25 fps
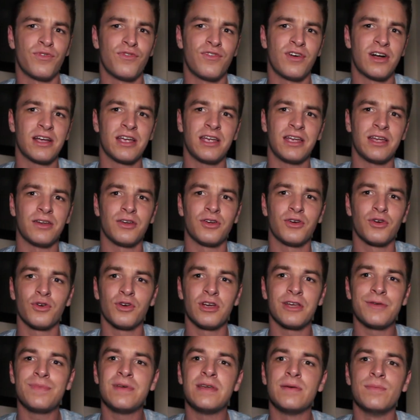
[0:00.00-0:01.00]
fucking
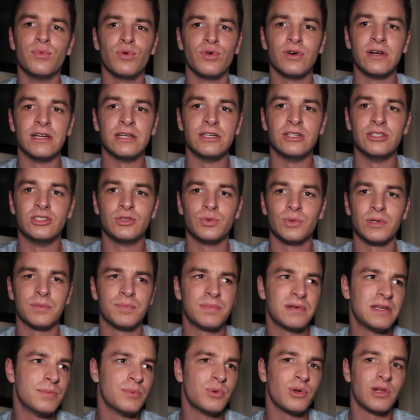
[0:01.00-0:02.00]
creepy bridge where
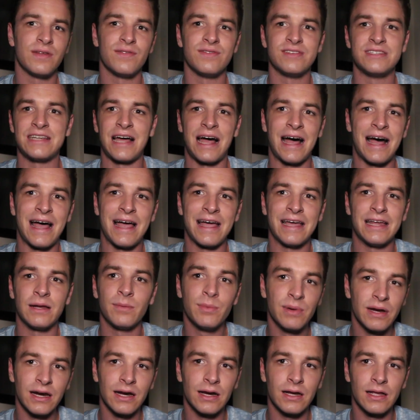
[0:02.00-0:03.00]
people have died,
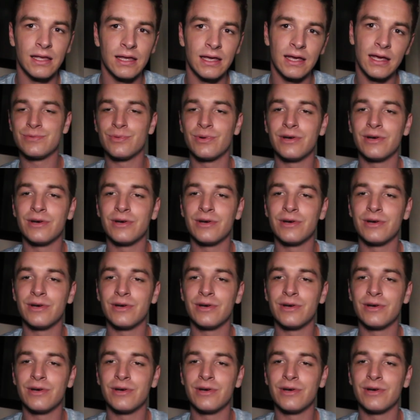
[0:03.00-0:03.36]
apparently.